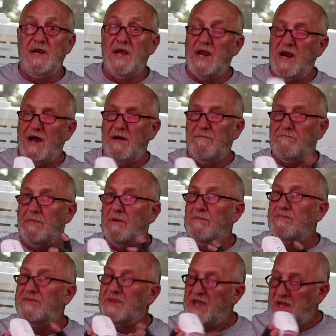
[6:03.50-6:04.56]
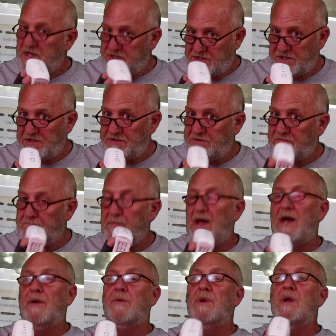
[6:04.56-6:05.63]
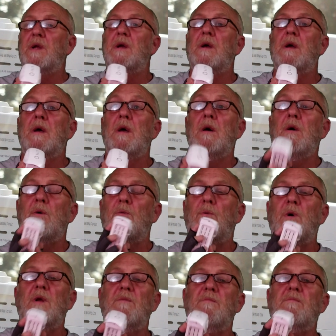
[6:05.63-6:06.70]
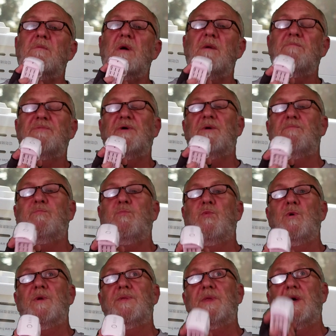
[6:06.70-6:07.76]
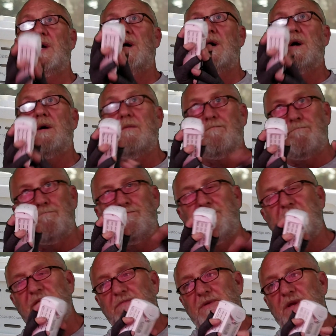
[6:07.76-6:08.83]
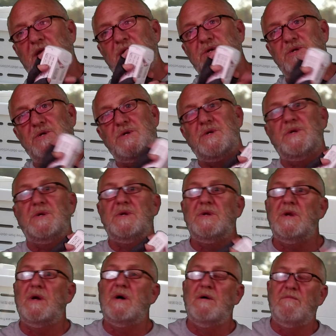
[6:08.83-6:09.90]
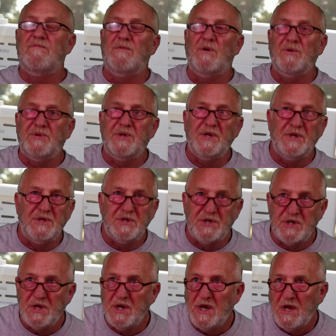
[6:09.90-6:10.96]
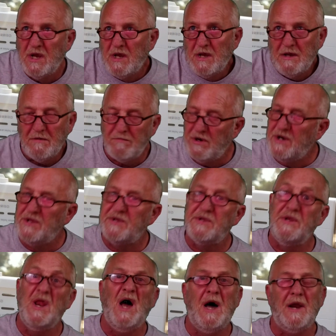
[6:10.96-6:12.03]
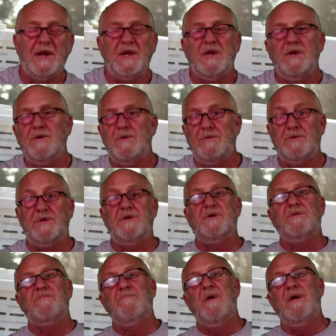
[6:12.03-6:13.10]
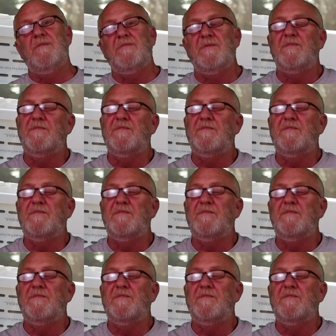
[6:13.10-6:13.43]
and I think it's this battery, one of them comes up with a deviation of voltage, but it's not huge. It's maybe